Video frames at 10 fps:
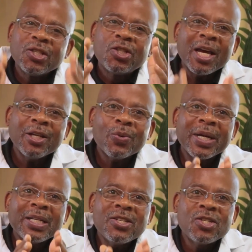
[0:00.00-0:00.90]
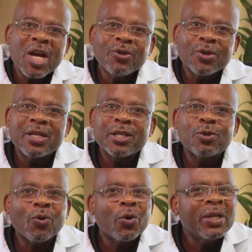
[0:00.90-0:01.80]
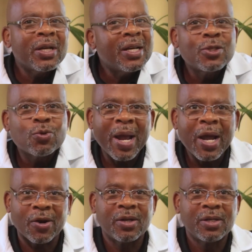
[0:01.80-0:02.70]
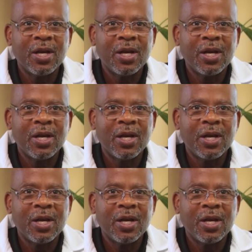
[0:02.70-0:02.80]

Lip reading: Genuine gender dysphoria is rare.